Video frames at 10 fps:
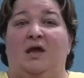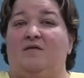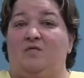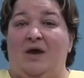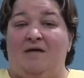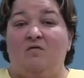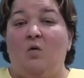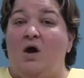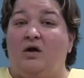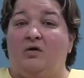If you have a
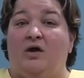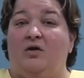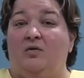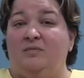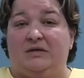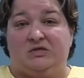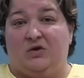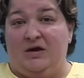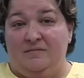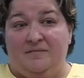walker at home, that's
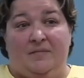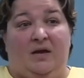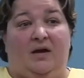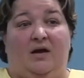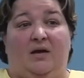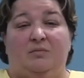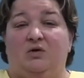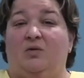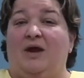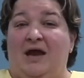great. You
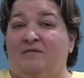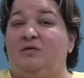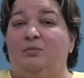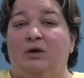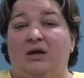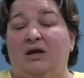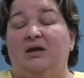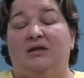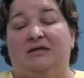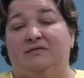don't have to bring it in
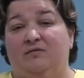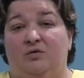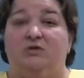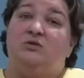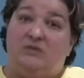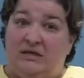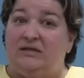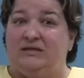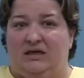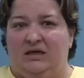unless, of course, you need
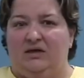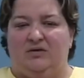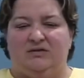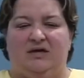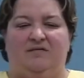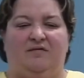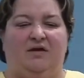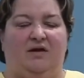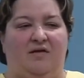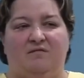it to get here safely
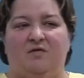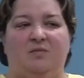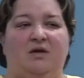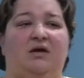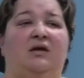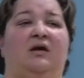and comfortably.